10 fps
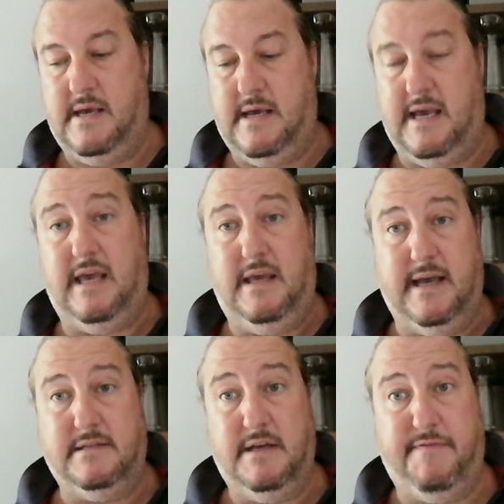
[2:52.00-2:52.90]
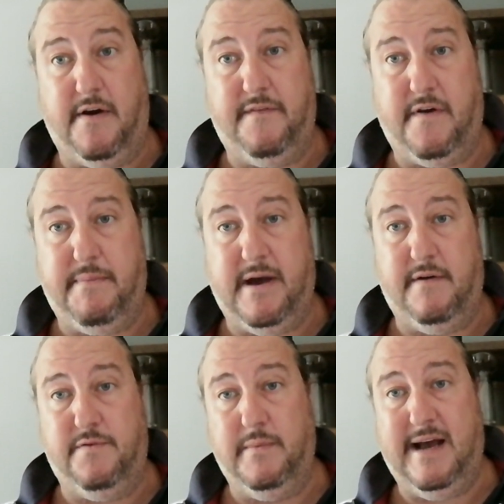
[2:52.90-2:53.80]
he is a very, very
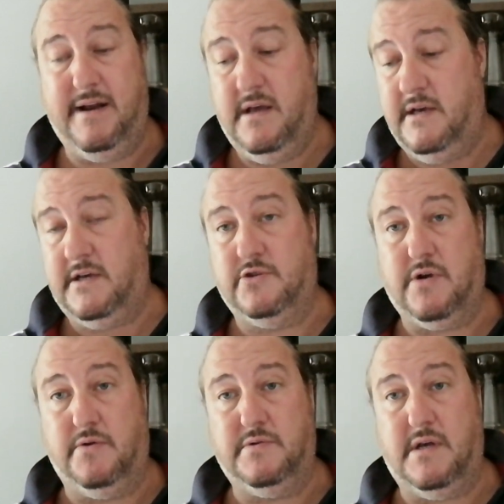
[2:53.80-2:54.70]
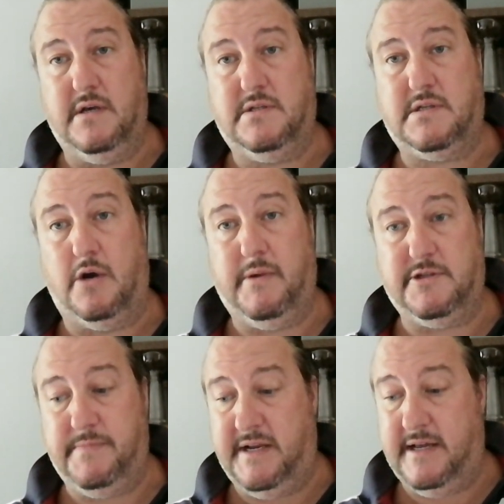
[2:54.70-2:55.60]
powerful man, controls so
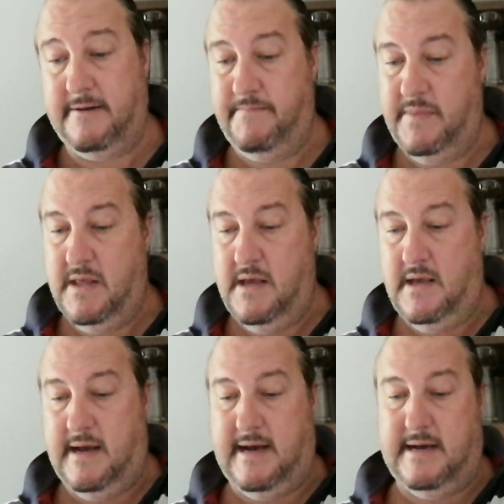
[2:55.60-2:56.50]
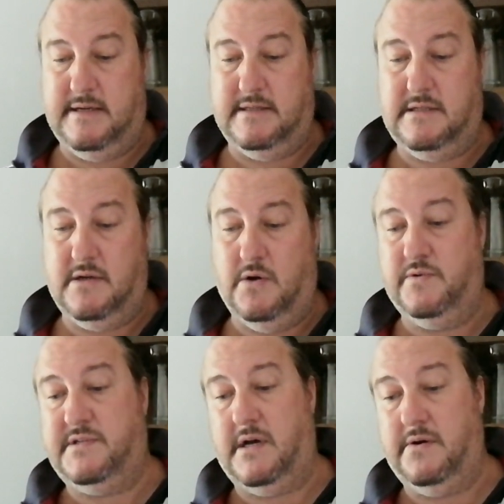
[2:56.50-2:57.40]
much media, and
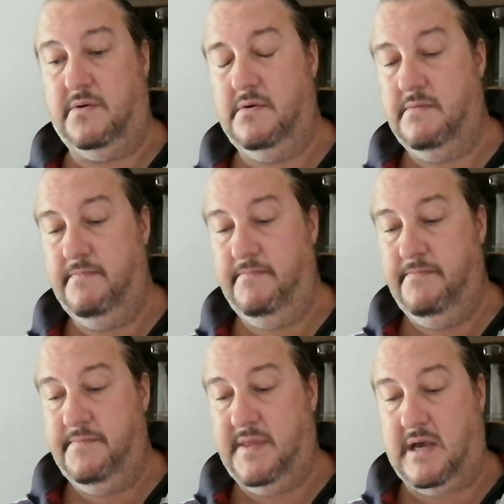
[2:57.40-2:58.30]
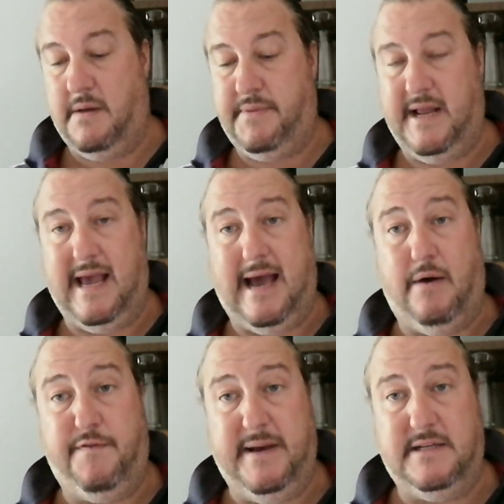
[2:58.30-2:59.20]
also the company
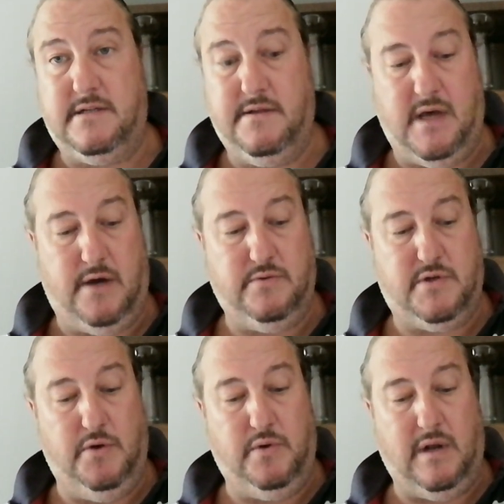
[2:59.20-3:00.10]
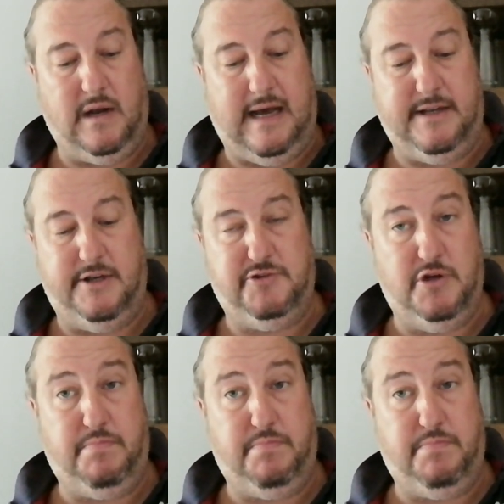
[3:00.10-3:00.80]
Alphabet that owns Google and YouTube,